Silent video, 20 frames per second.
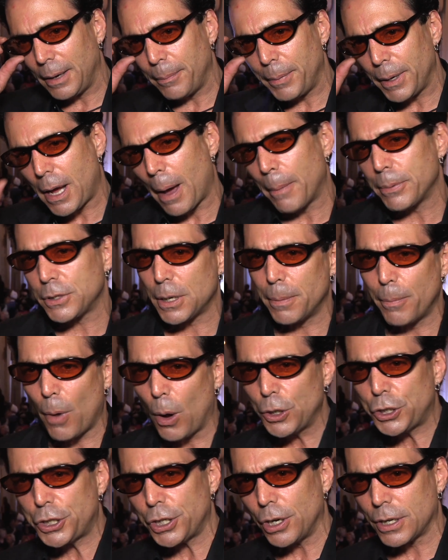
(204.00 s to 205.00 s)
it becomes an
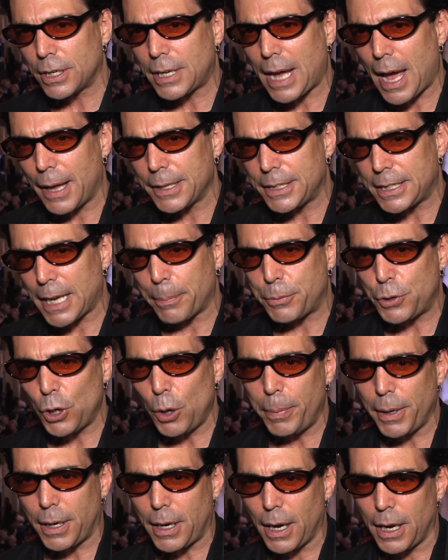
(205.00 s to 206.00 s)
emotional concept
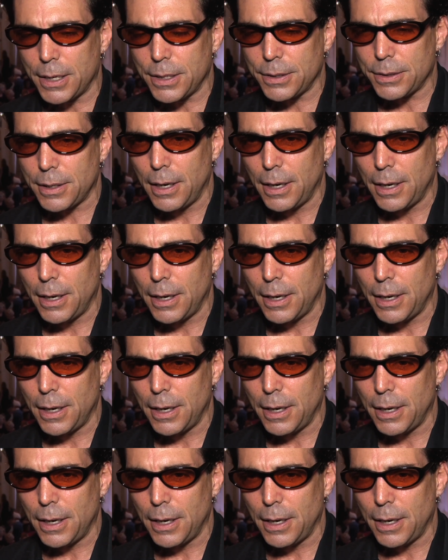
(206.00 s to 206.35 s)
too because